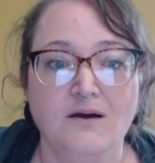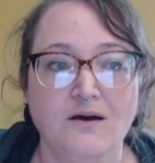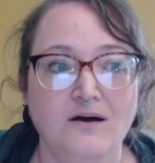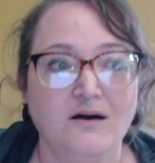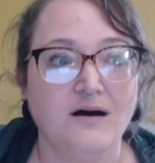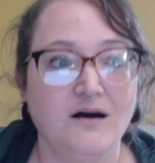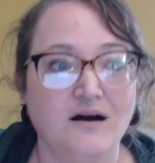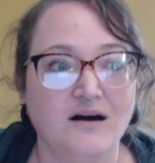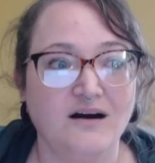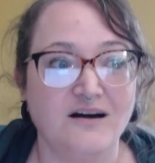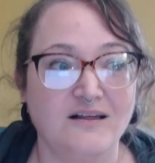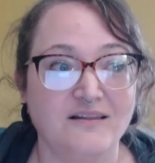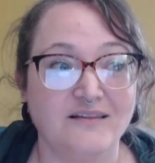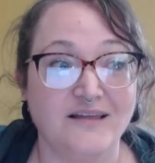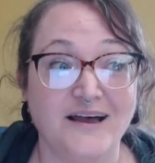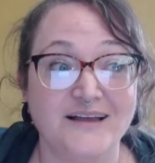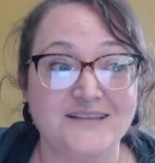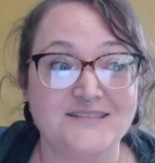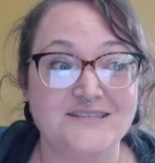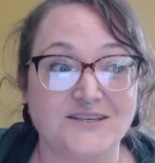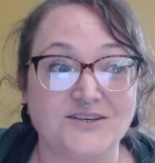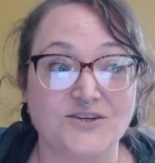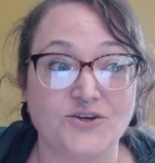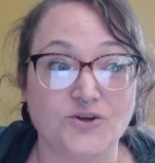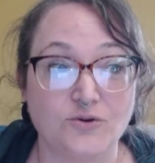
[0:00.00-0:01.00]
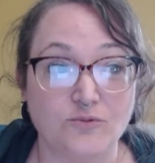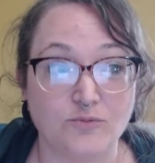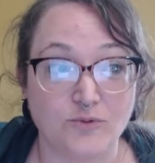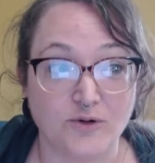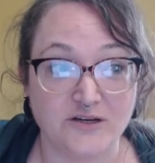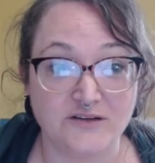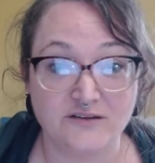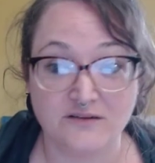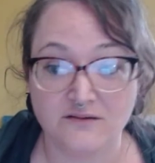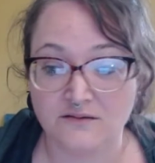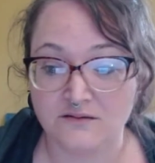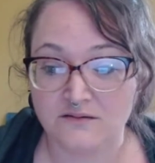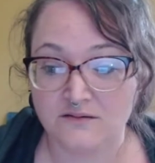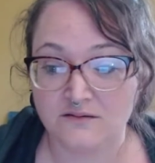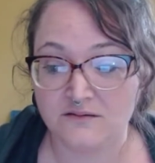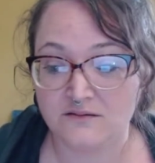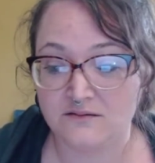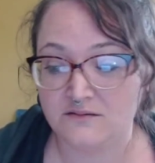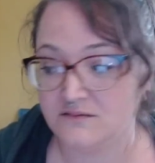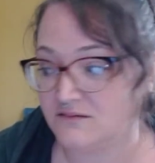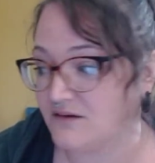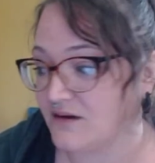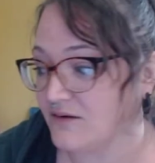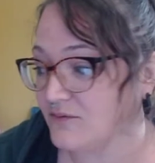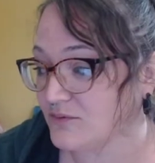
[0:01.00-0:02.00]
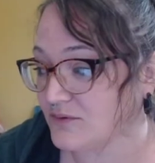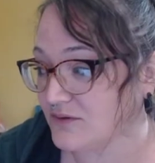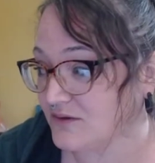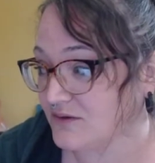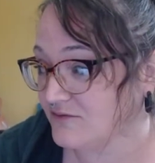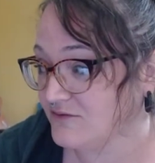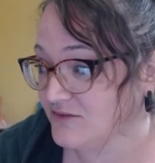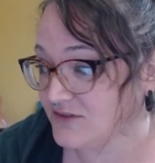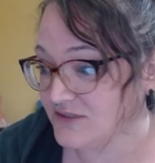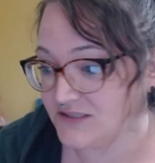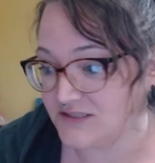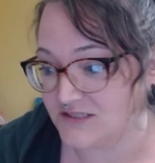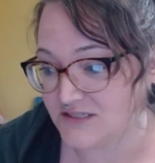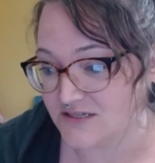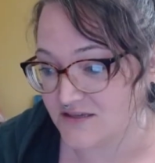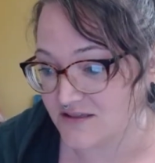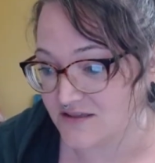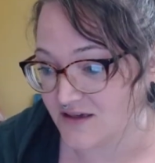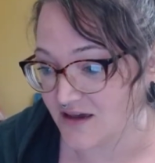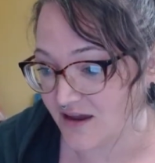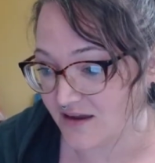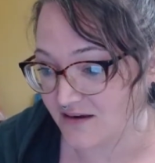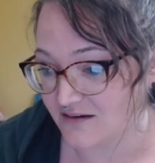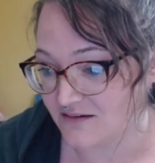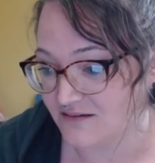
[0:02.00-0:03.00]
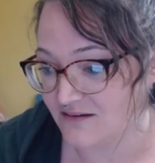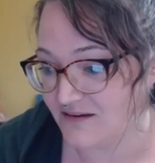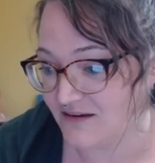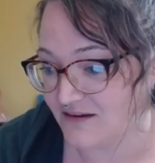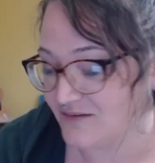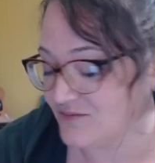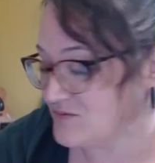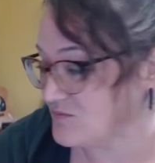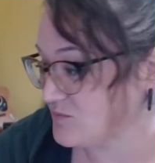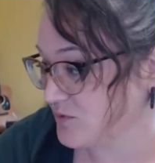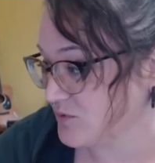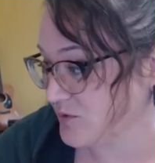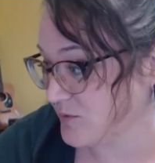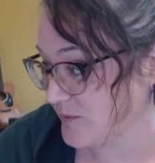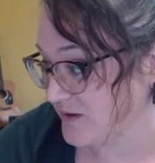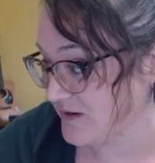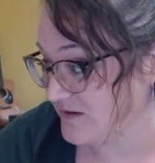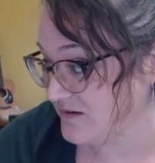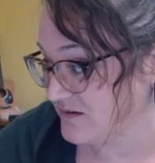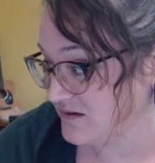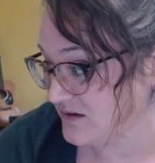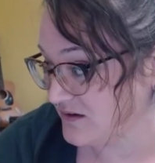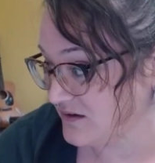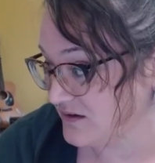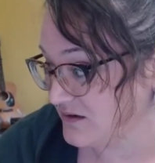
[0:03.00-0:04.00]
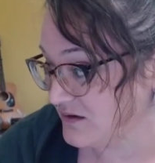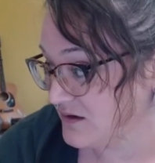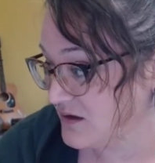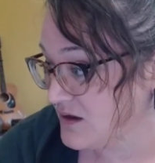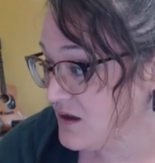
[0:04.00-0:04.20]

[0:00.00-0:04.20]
Oh, that's a good one. I would love to see that implemented.